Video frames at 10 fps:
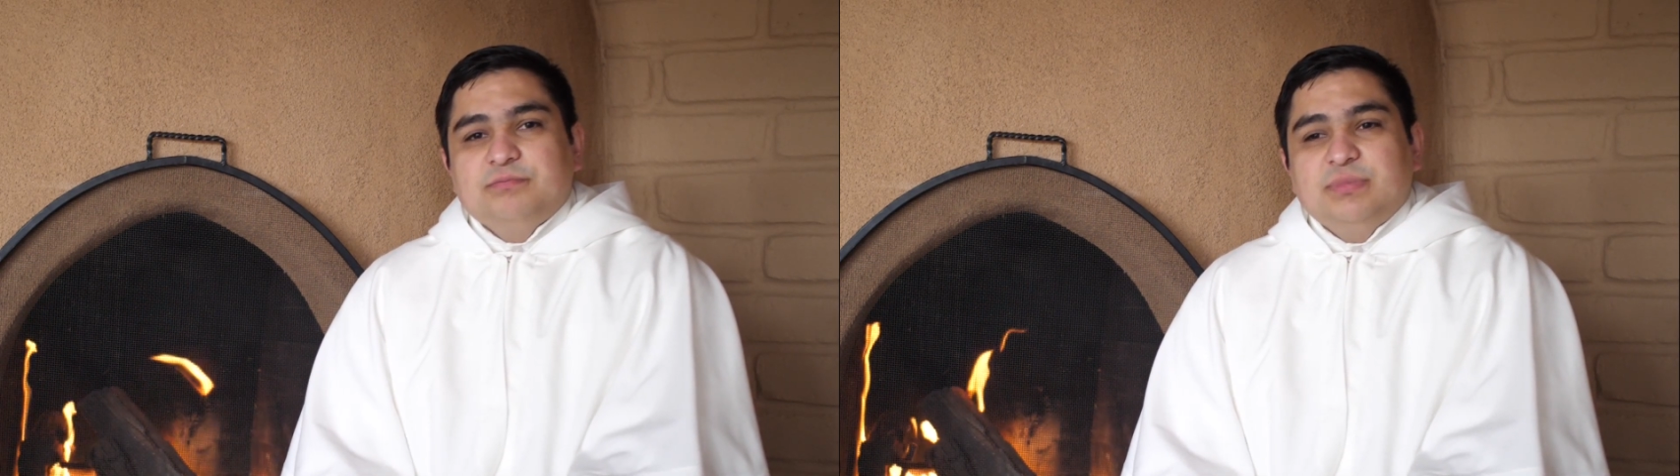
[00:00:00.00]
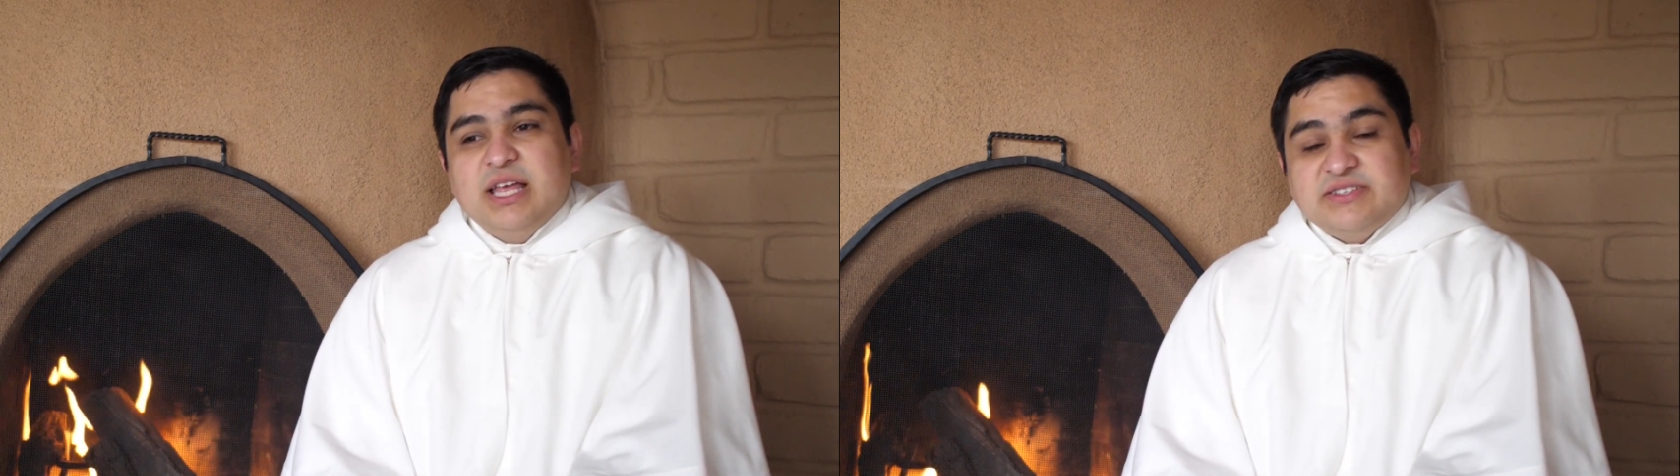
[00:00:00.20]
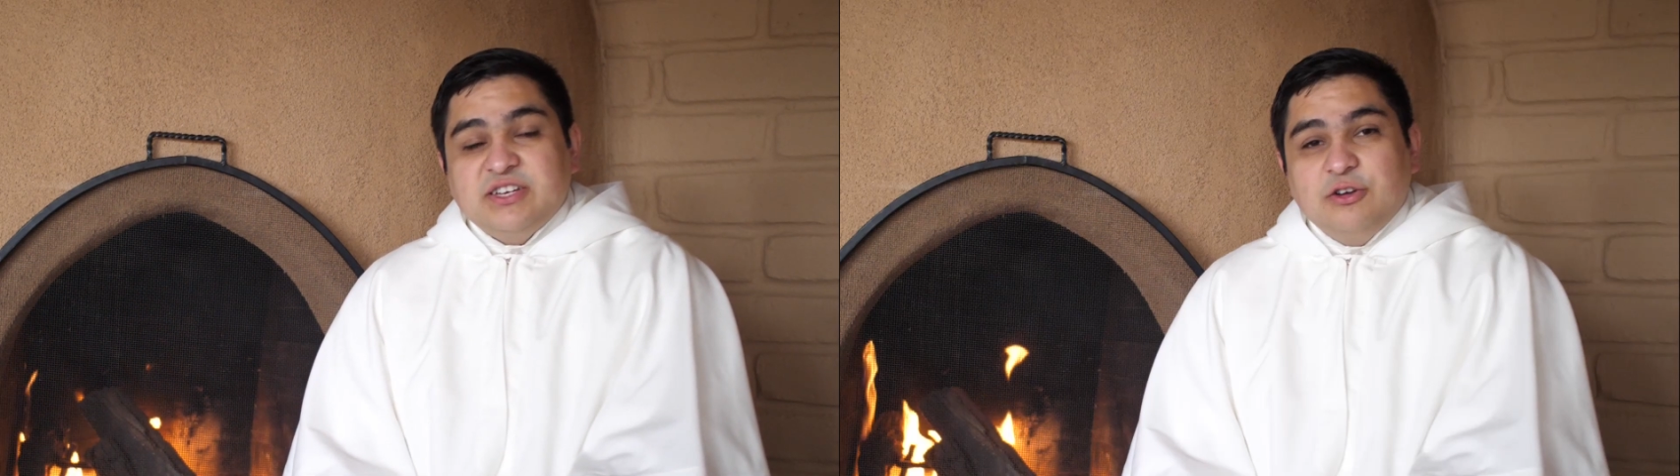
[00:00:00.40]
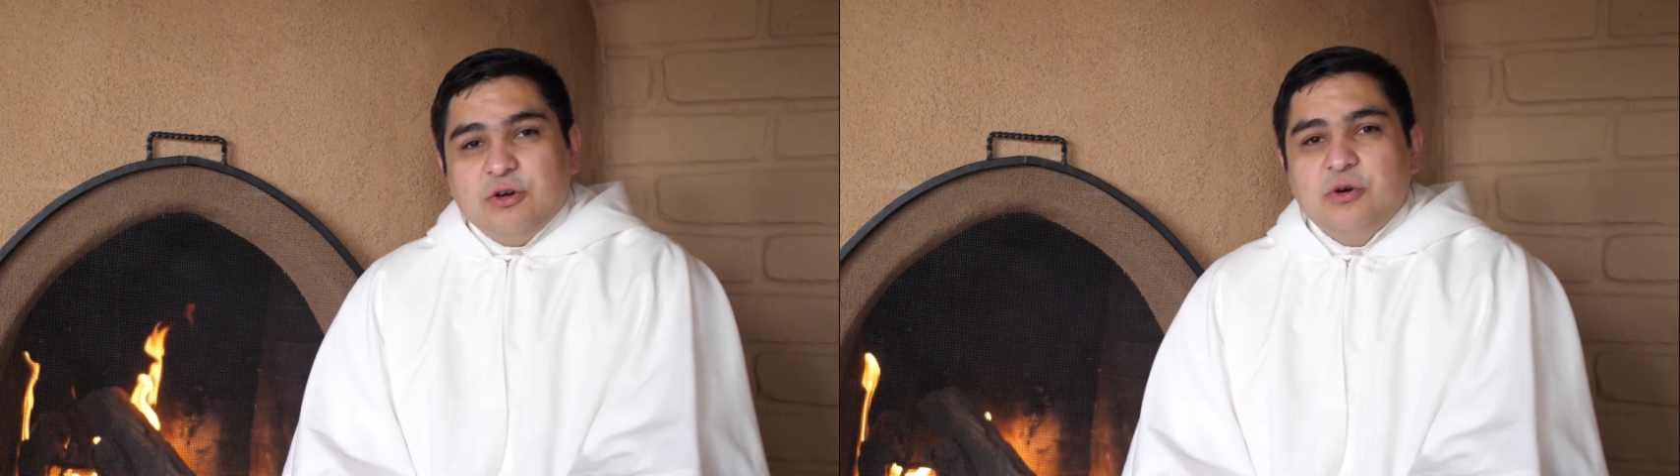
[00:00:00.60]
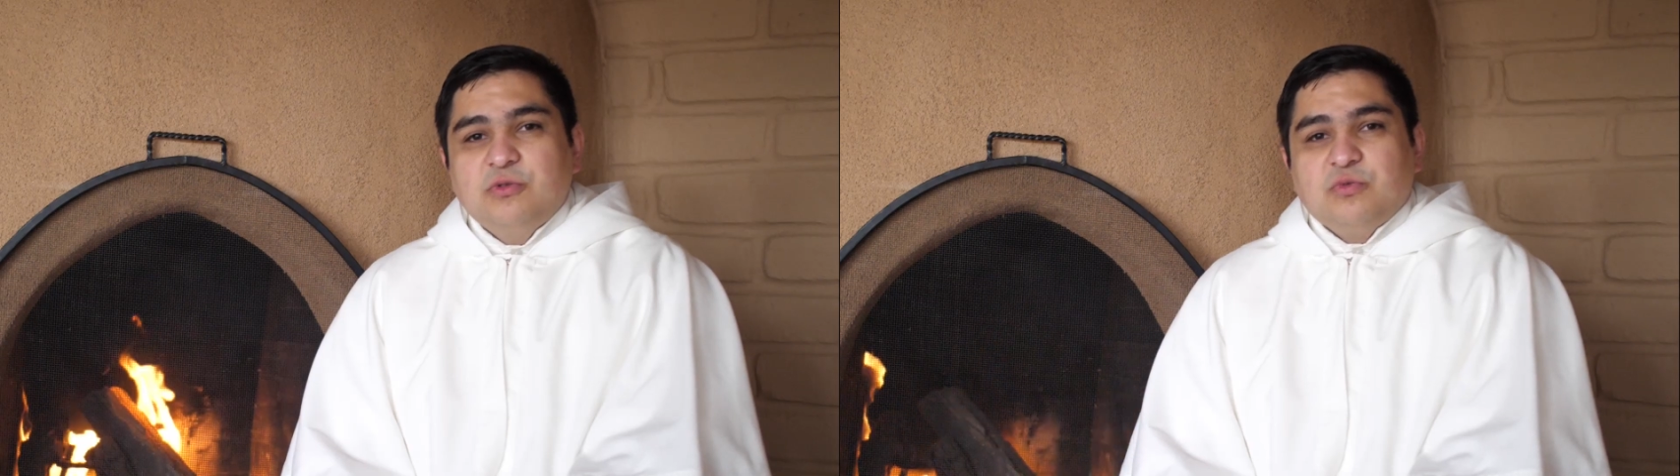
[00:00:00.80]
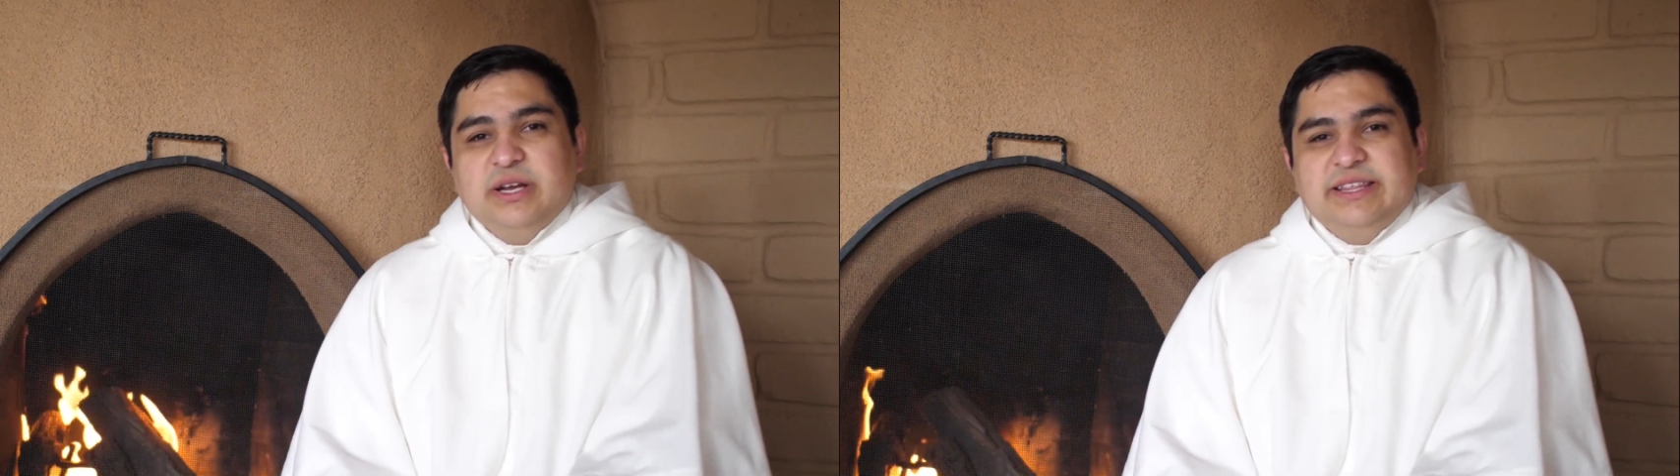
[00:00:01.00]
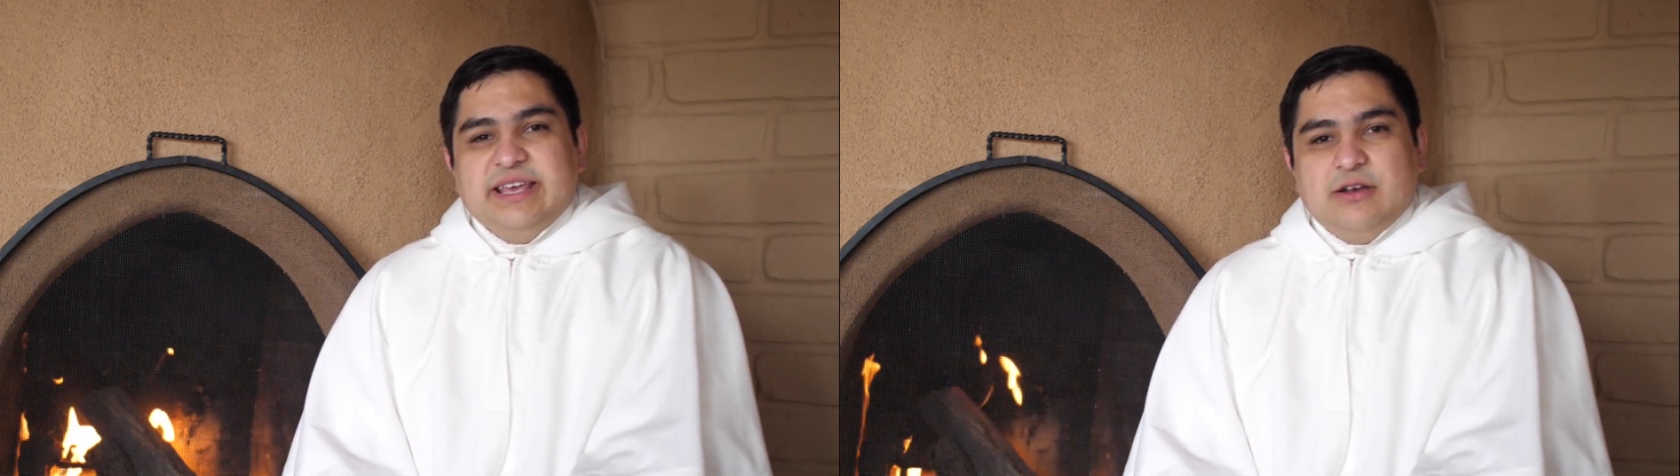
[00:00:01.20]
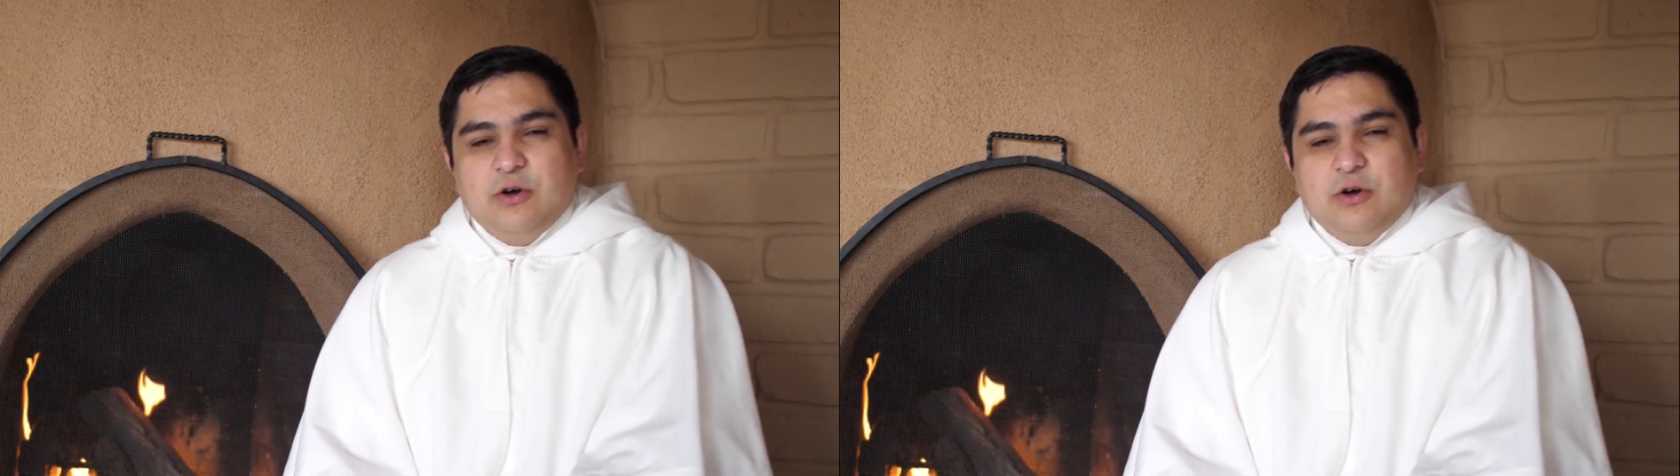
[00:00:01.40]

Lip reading: blessing your own wreath at